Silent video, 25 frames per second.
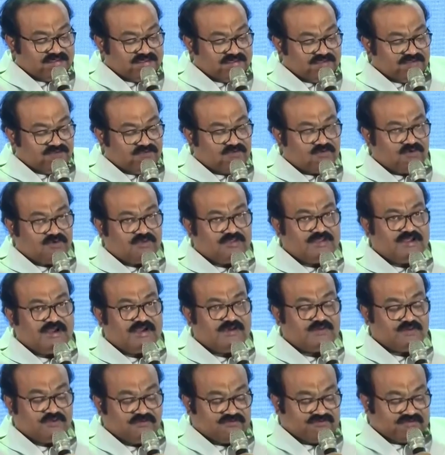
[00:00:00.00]
so
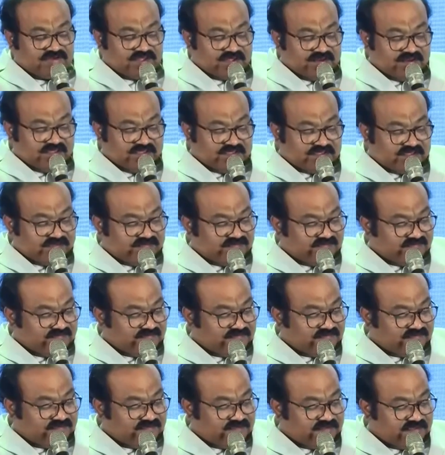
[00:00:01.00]
that Costa
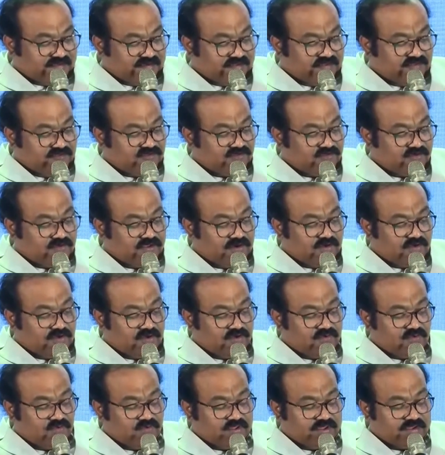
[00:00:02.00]
Ricans can enjoy
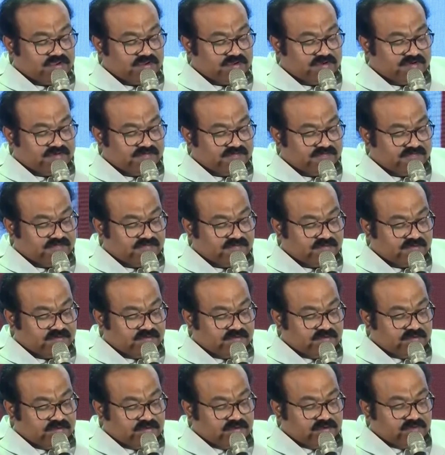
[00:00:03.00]
long weekends
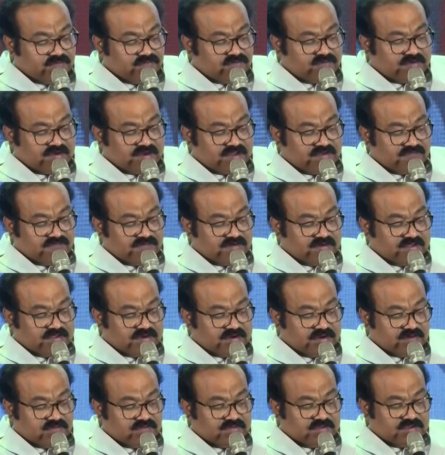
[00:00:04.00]
to travel
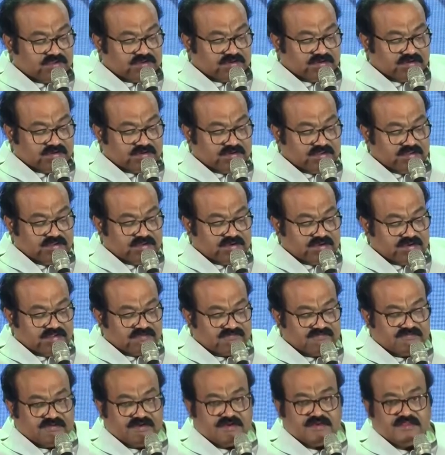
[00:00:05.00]
around the country and
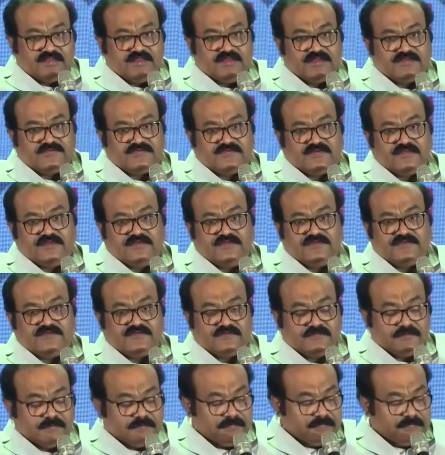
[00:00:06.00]
extend their stays.